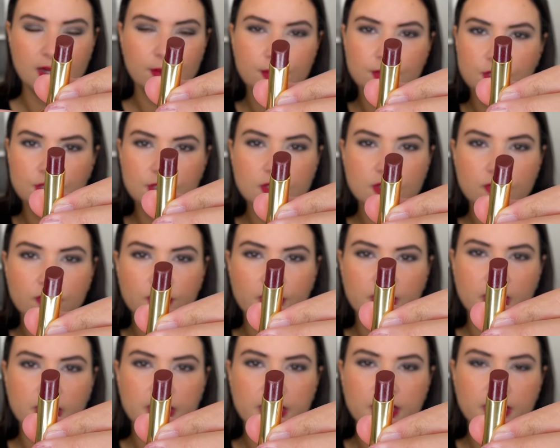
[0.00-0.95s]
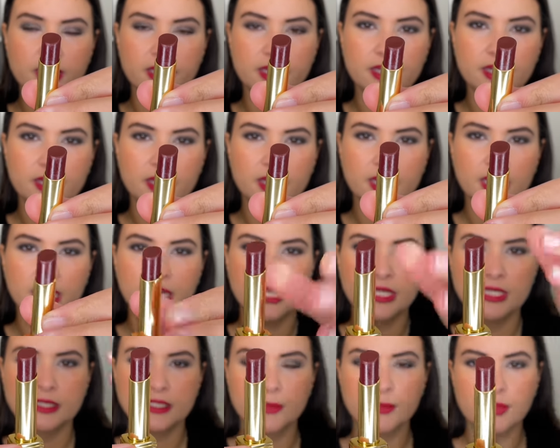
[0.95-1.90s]
I was just feeling like
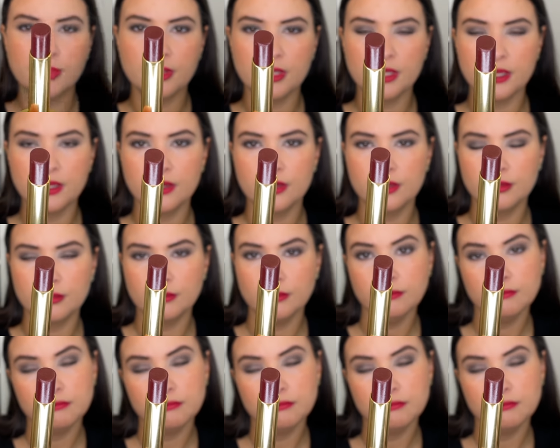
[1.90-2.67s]
something